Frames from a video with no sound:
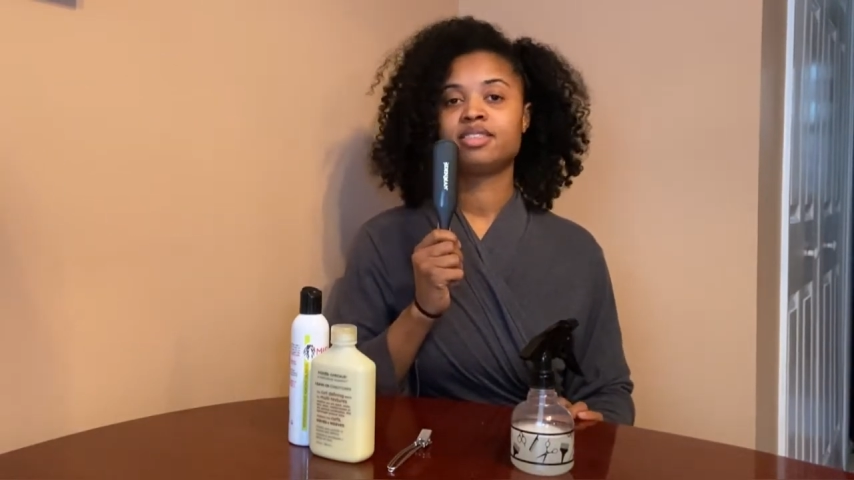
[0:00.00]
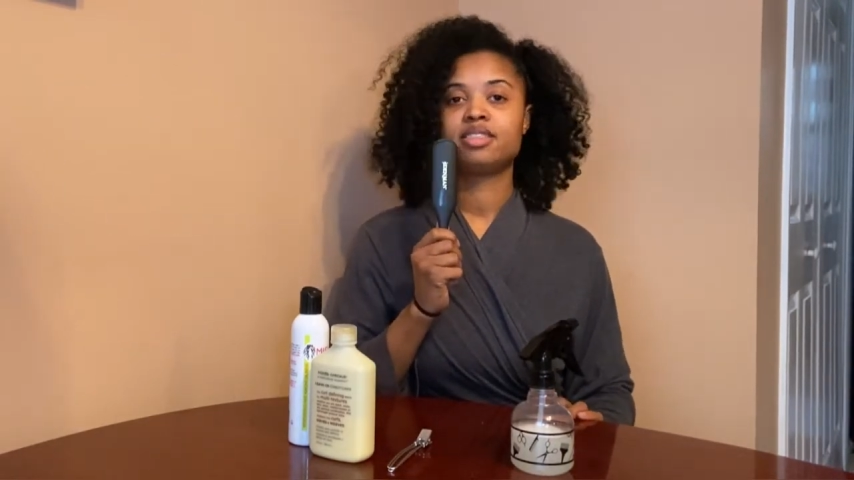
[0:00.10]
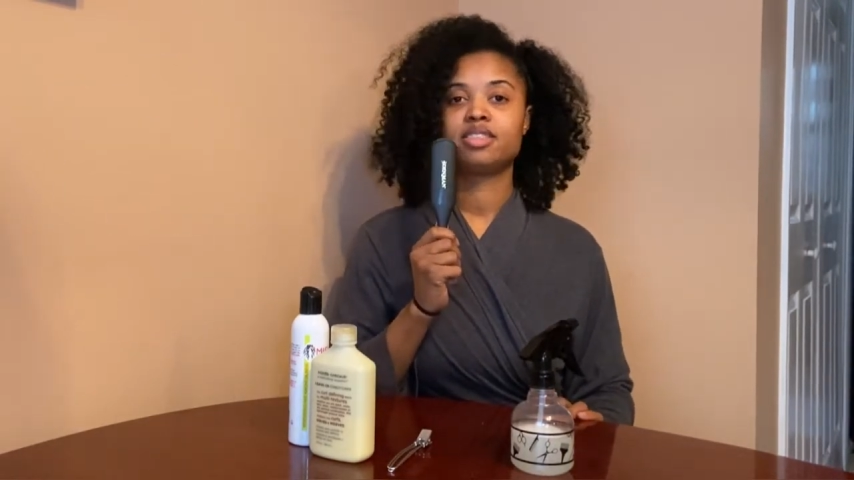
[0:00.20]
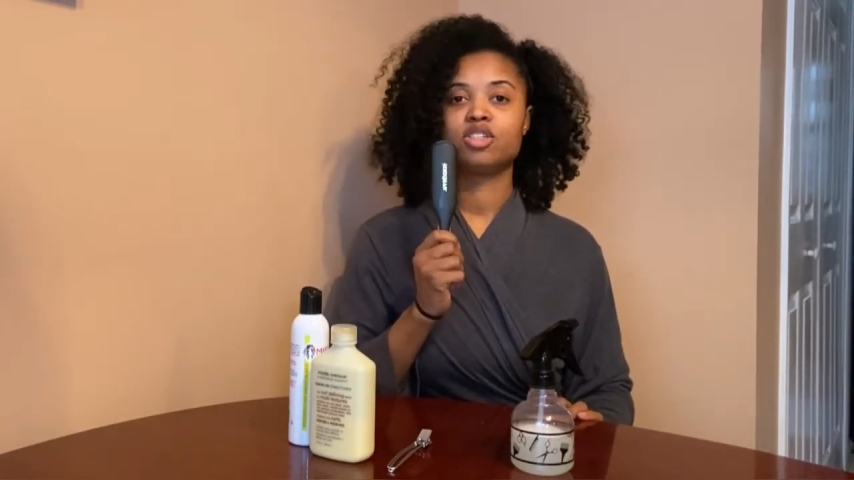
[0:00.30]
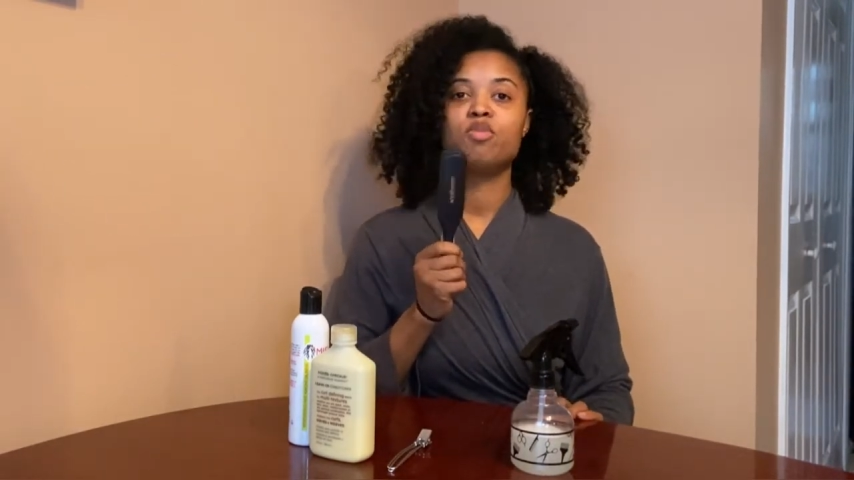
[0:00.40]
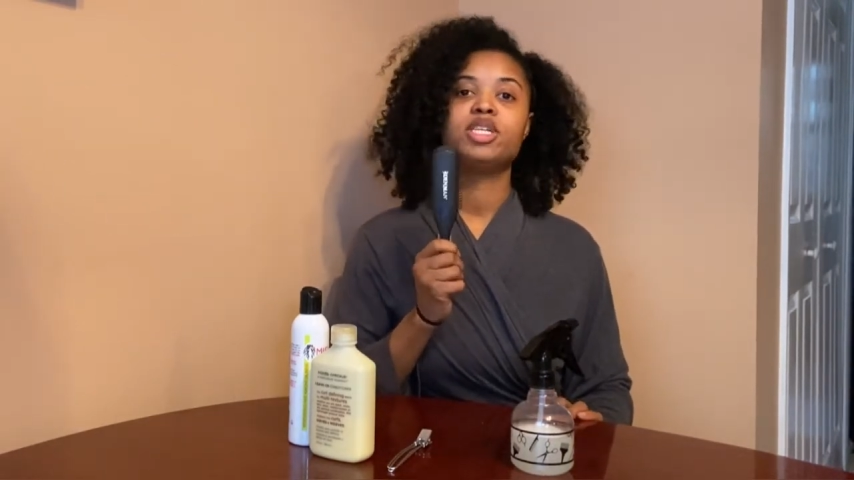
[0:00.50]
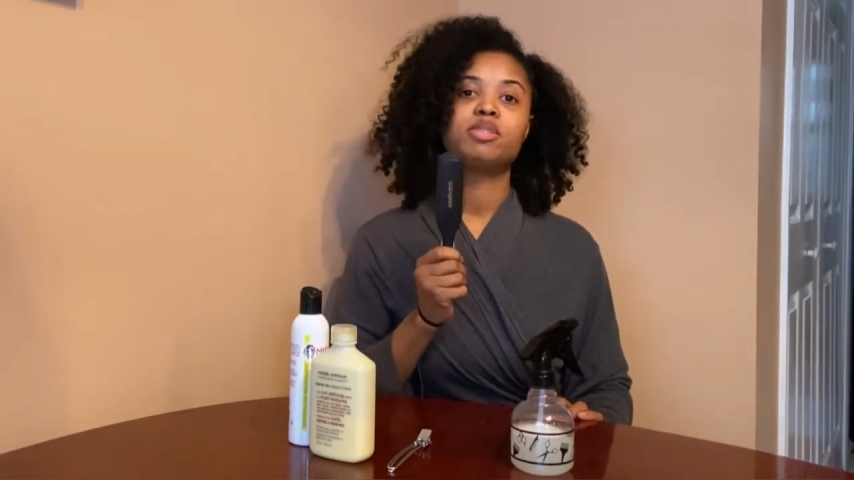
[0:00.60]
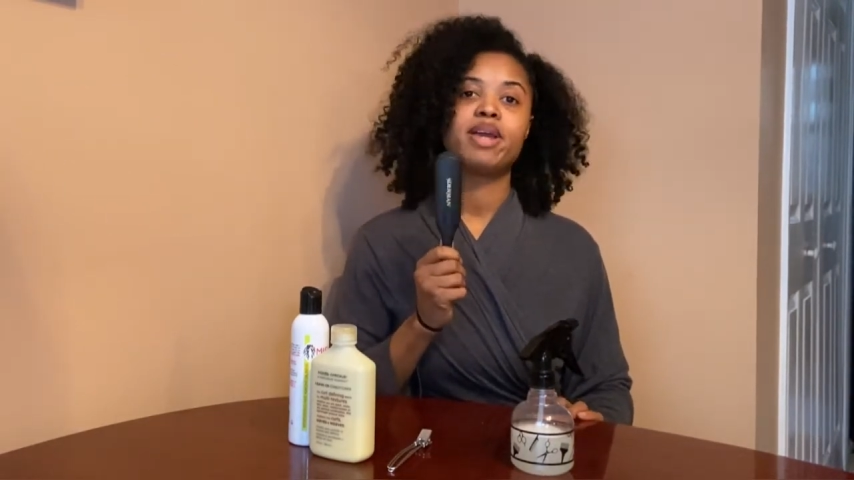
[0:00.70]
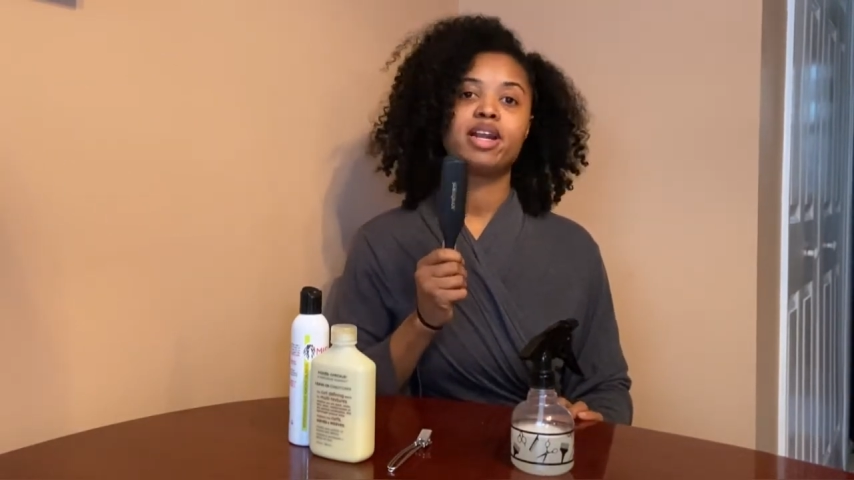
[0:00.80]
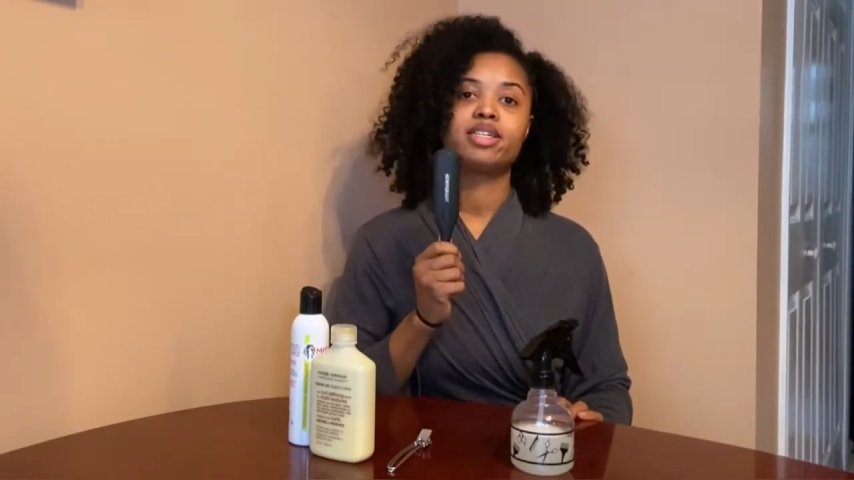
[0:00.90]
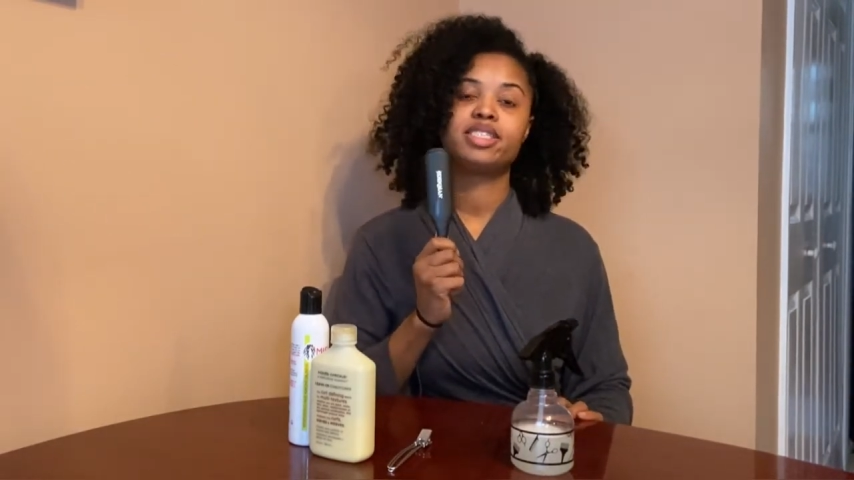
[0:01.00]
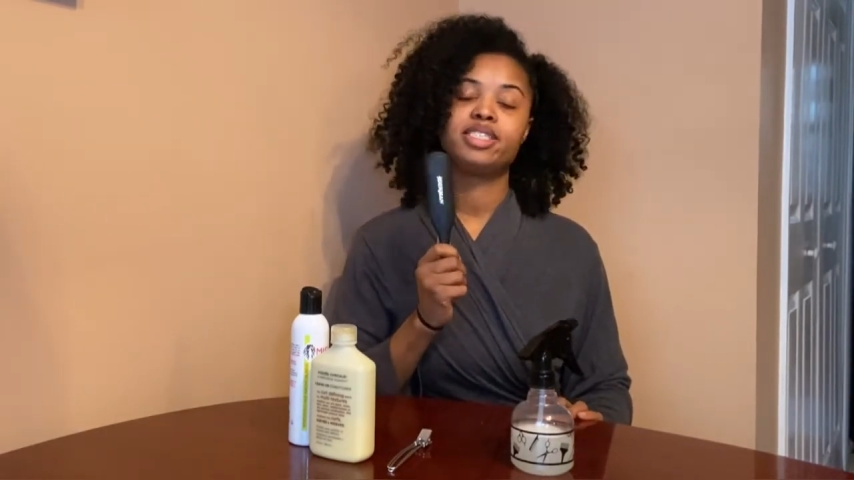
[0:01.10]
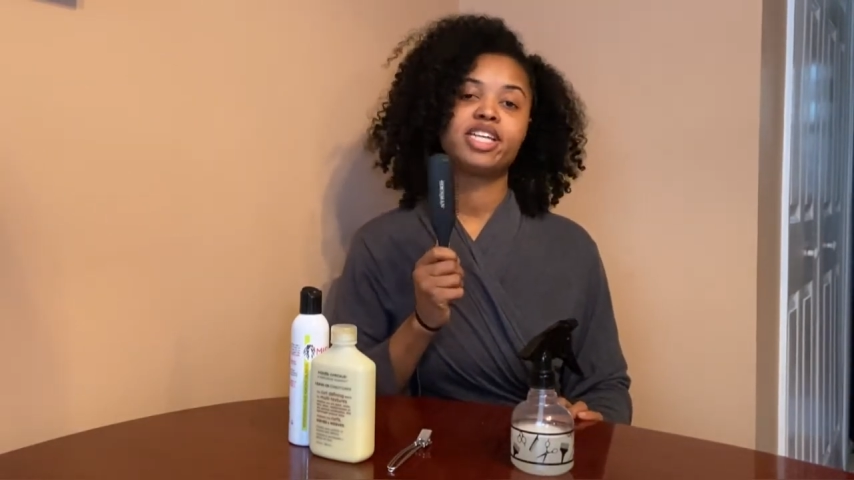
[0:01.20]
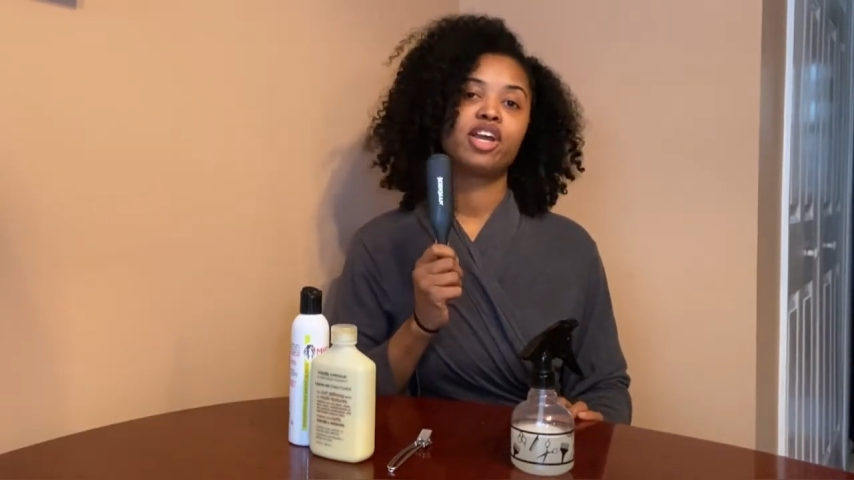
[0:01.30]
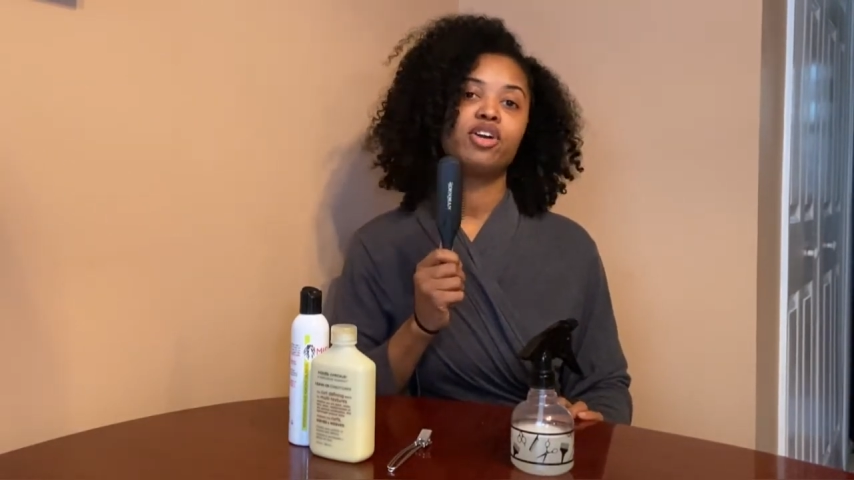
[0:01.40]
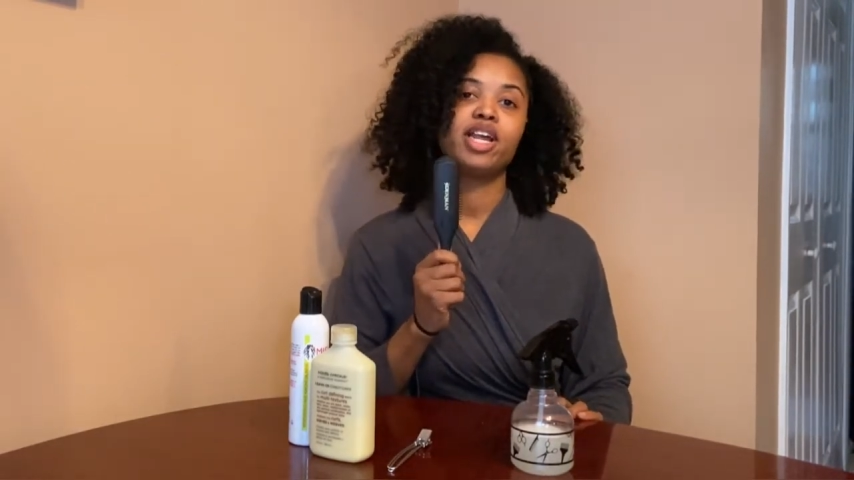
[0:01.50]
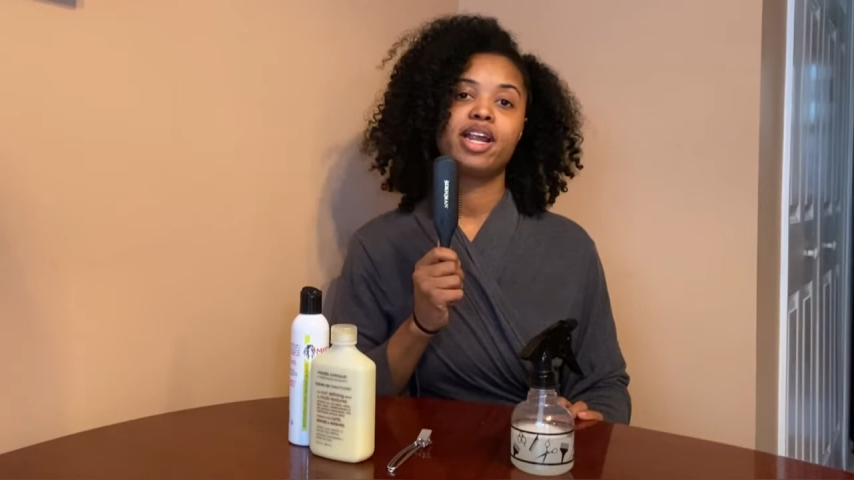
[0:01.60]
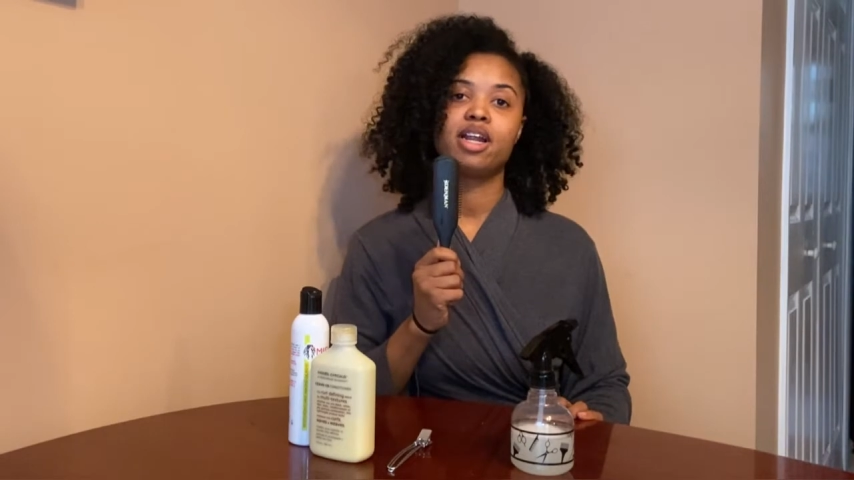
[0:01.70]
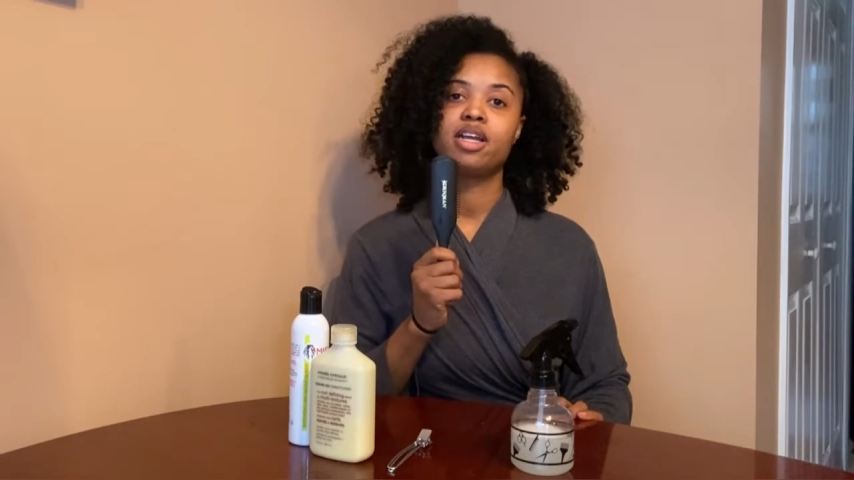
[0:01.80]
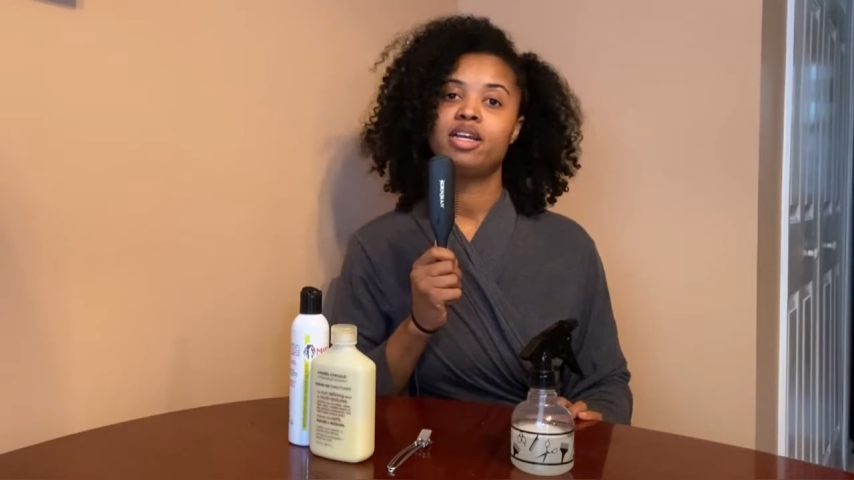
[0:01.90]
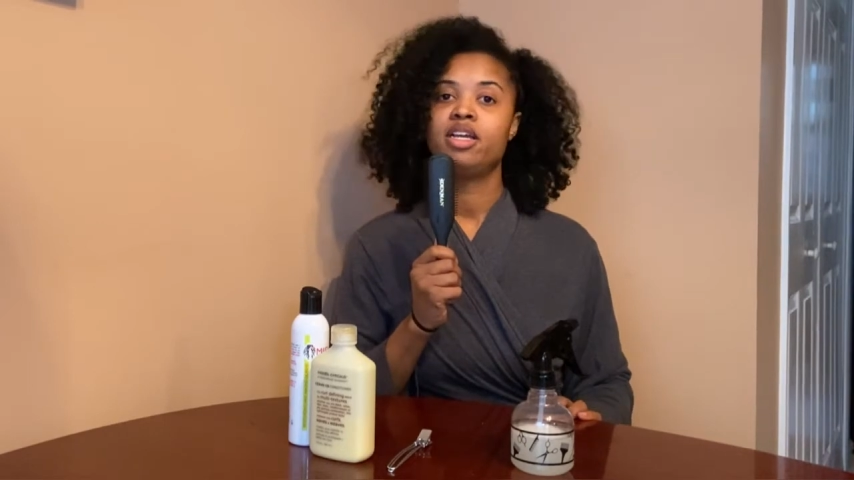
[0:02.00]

so much better to detangle your hair